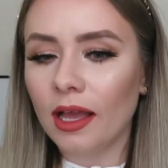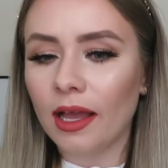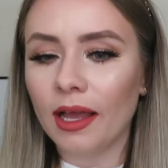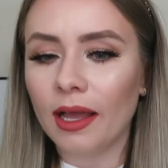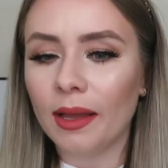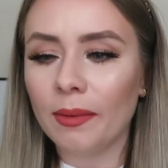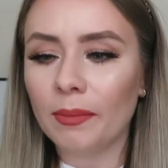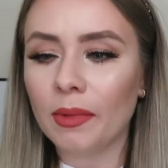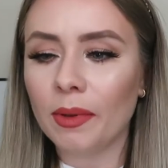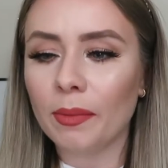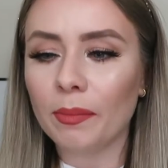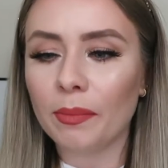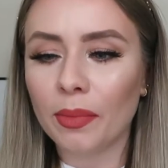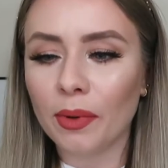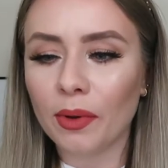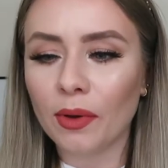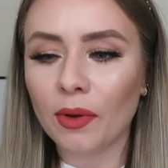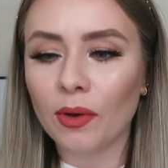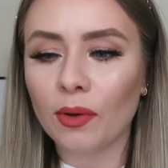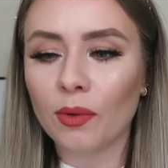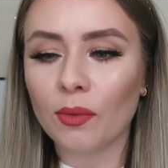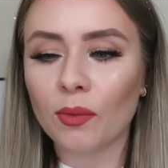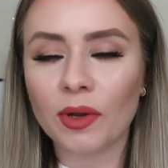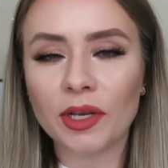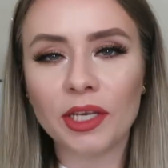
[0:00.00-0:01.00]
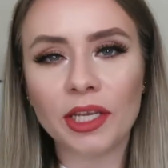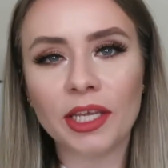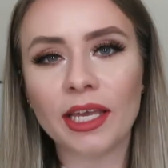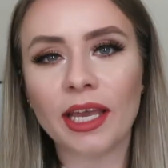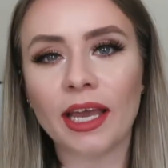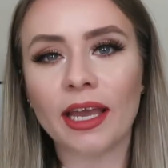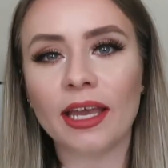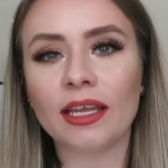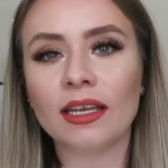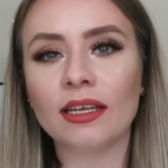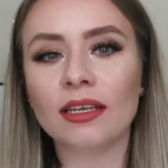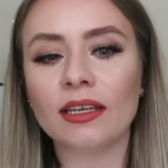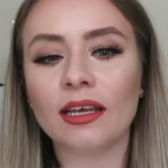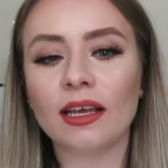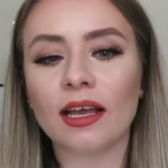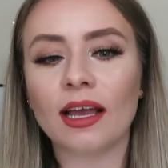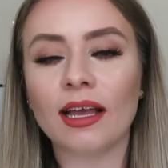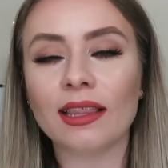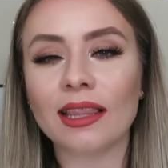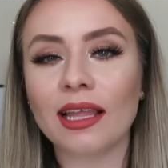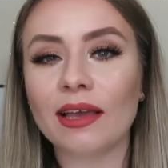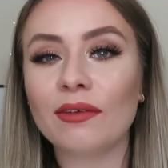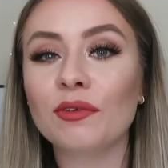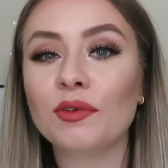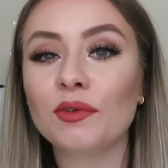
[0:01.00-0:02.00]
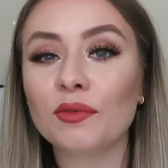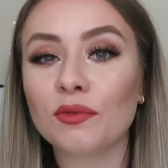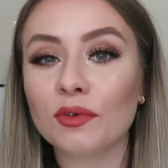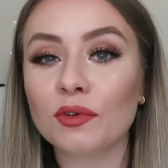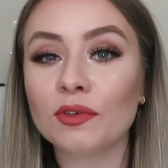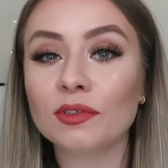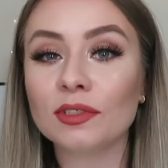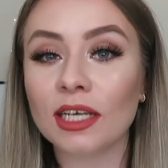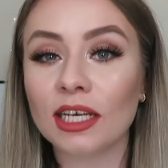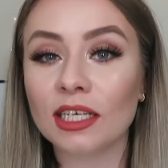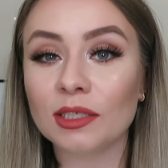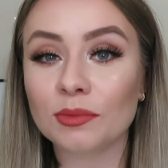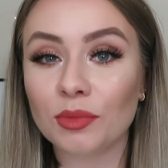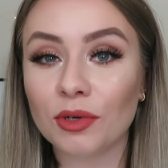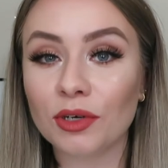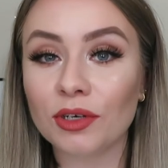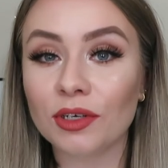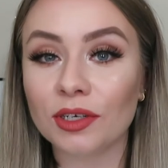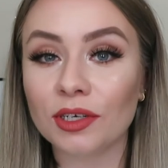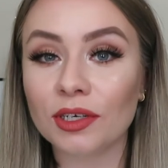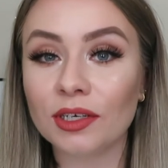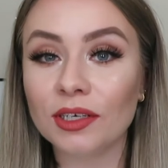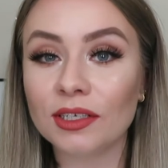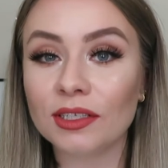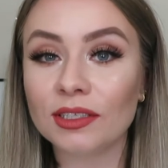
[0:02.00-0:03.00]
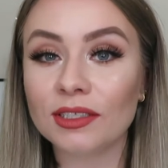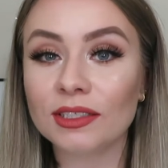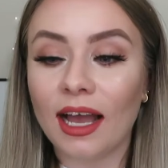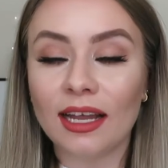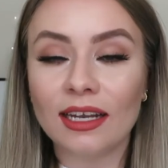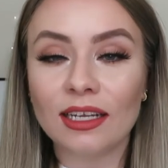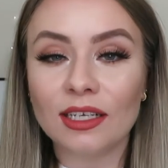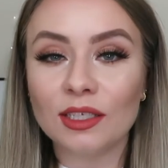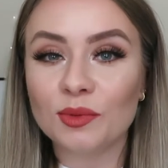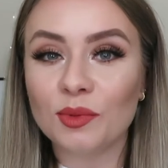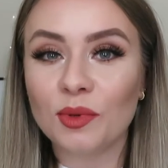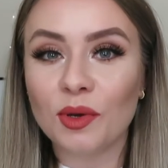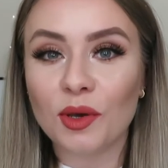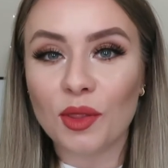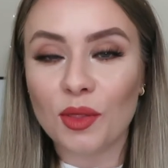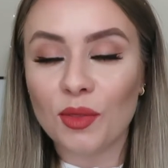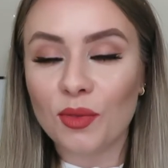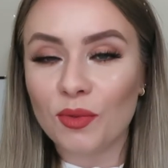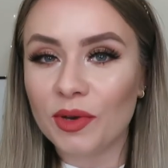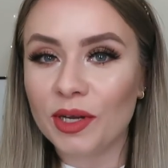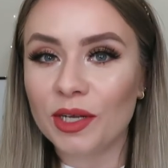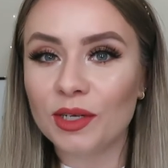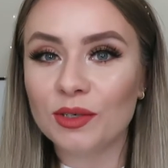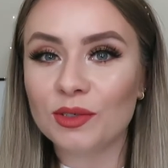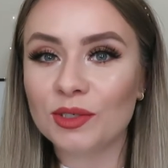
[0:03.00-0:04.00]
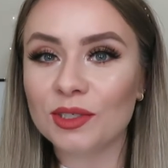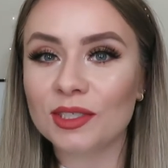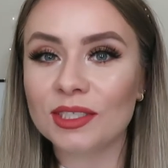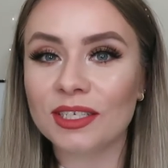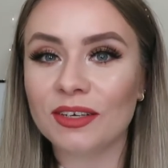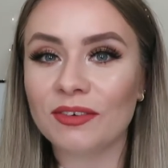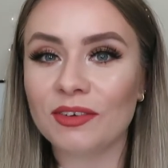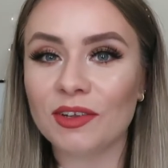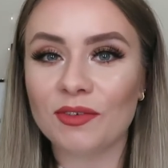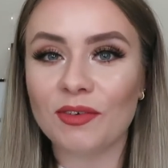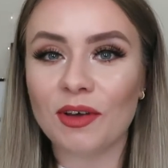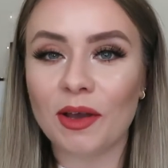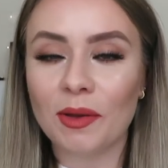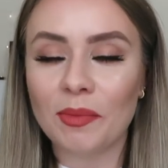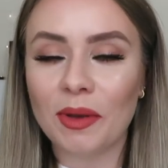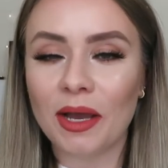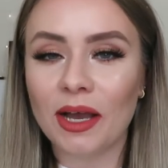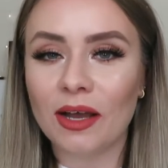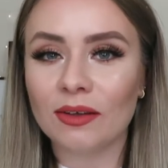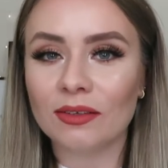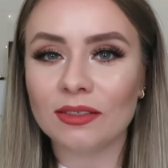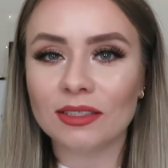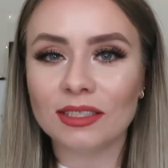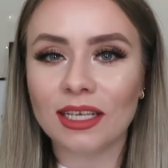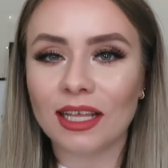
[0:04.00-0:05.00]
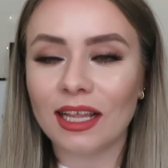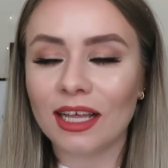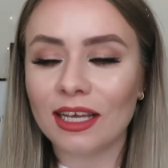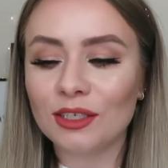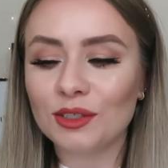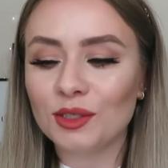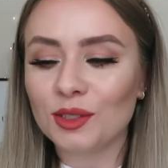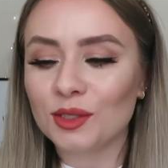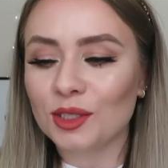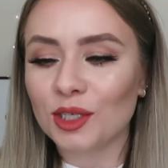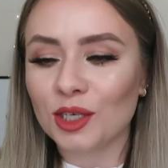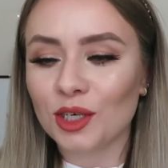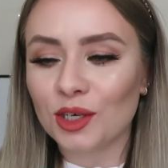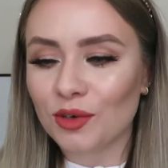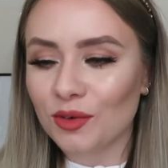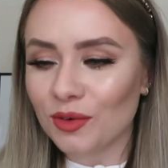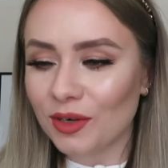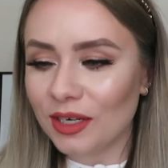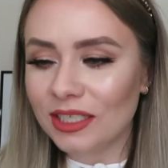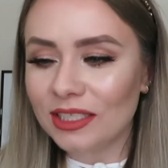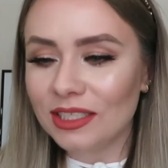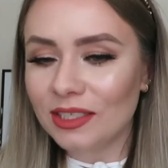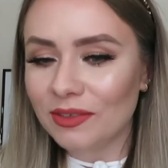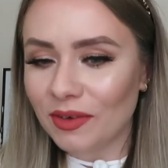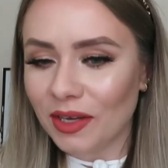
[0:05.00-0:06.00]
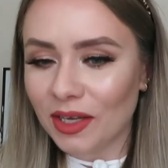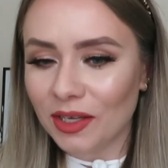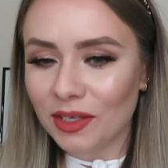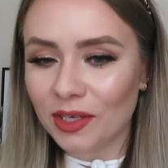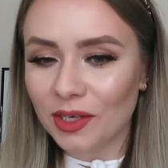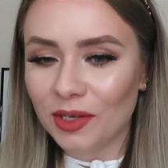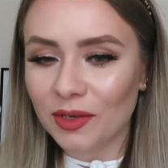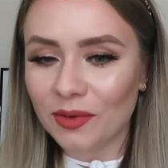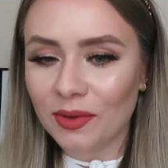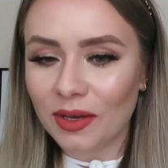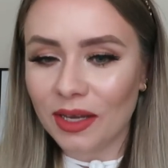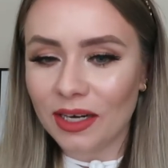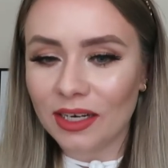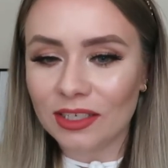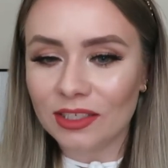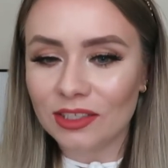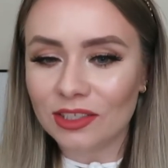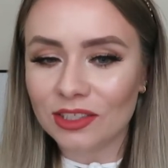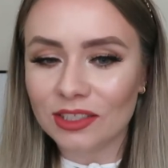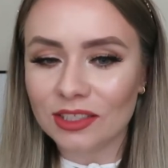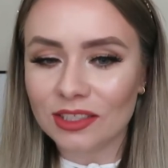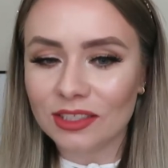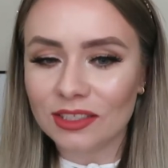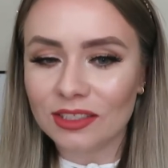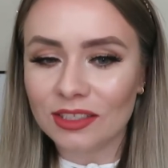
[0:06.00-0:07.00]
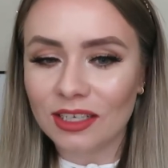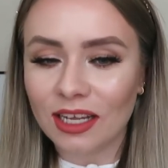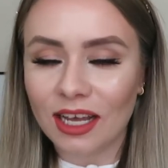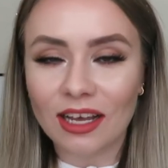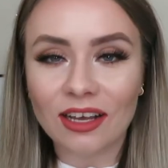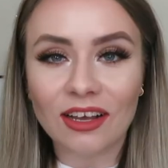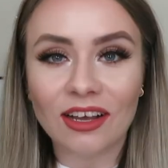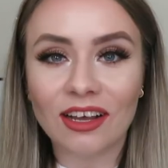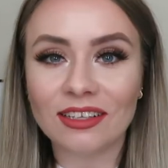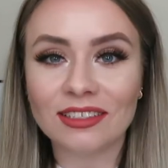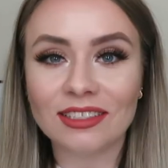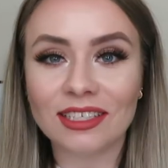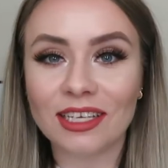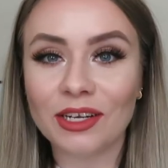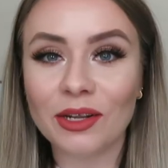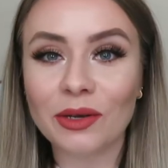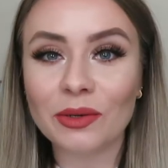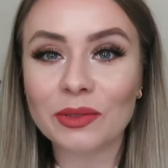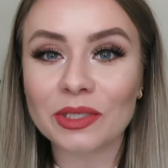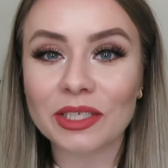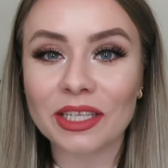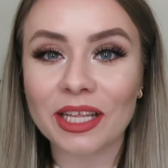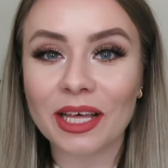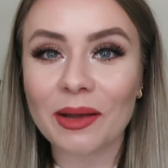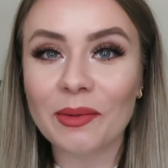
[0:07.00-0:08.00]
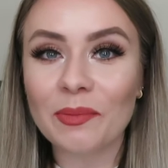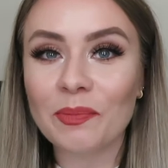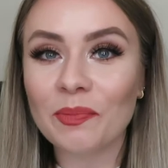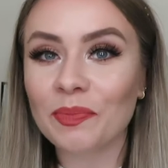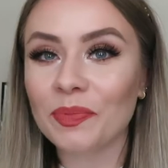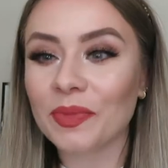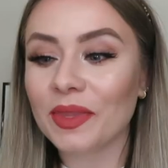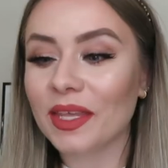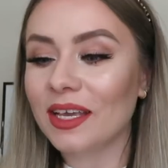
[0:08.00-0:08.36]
Um, but when you get in 11 full-size product and it's worth £375, that is just a crazy value and I just, I can't say no to that.